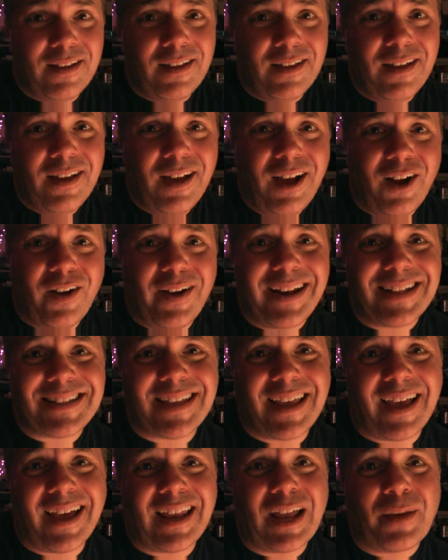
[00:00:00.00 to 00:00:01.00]
All right, it's
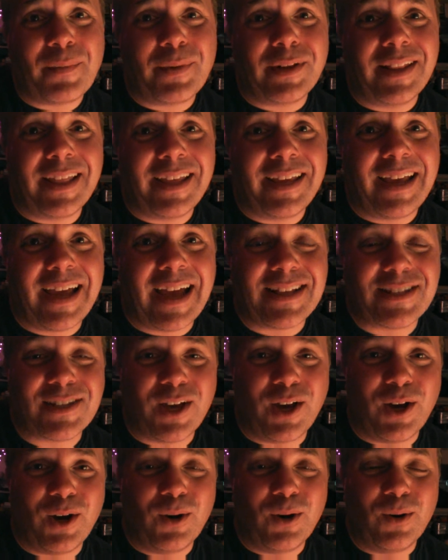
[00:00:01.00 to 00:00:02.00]
Ken. I'm going to let you guys
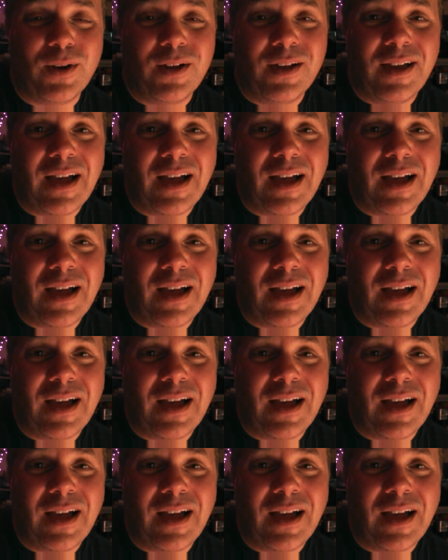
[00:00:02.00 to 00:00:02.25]
go.